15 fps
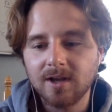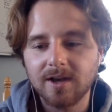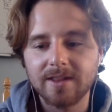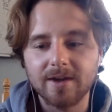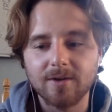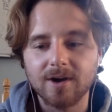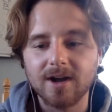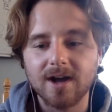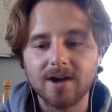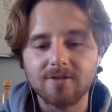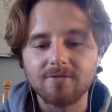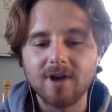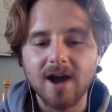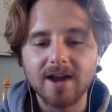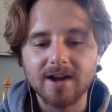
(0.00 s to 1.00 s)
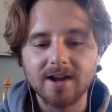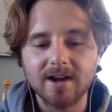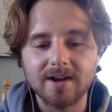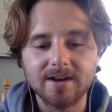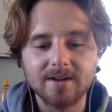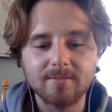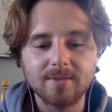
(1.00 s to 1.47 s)
and they were kind of riding
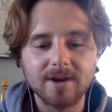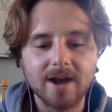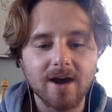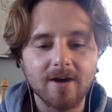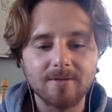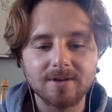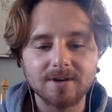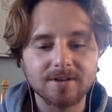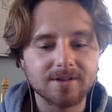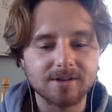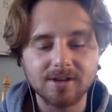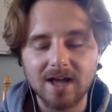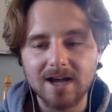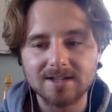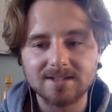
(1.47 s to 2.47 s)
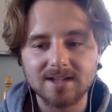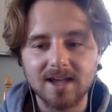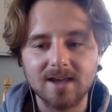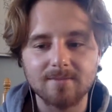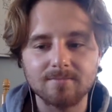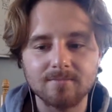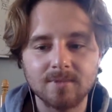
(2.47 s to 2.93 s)
on him, but now I mean, in their last
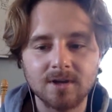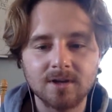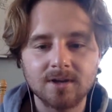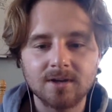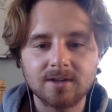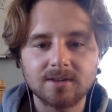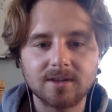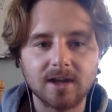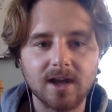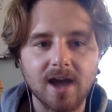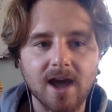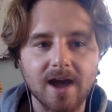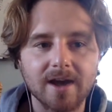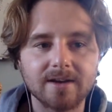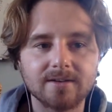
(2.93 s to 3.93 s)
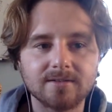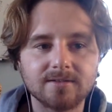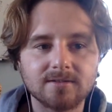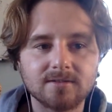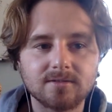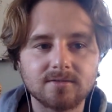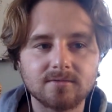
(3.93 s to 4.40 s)
game, they had
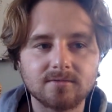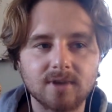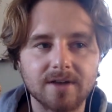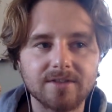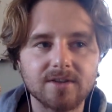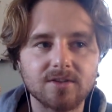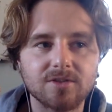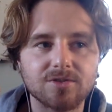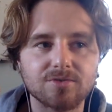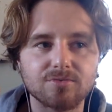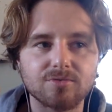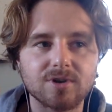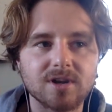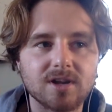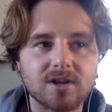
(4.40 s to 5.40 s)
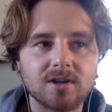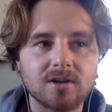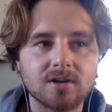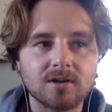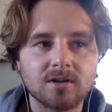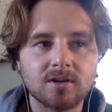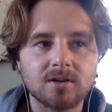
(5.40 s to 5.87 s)
I think three
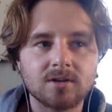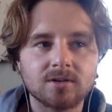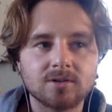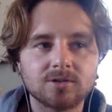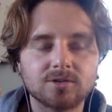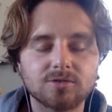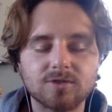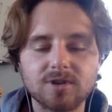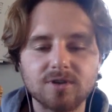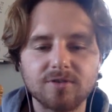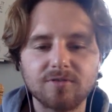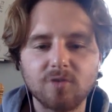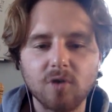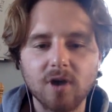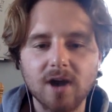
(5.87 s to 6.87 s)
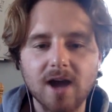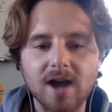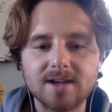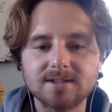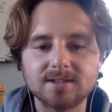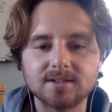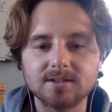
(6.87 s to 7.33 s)
or four
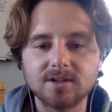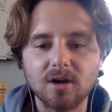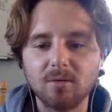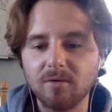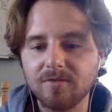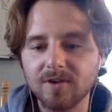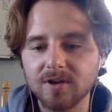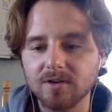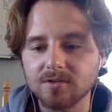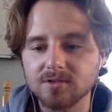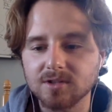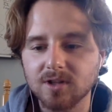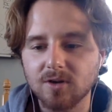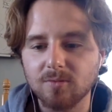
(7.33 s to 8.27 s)
guys in double figures, and they were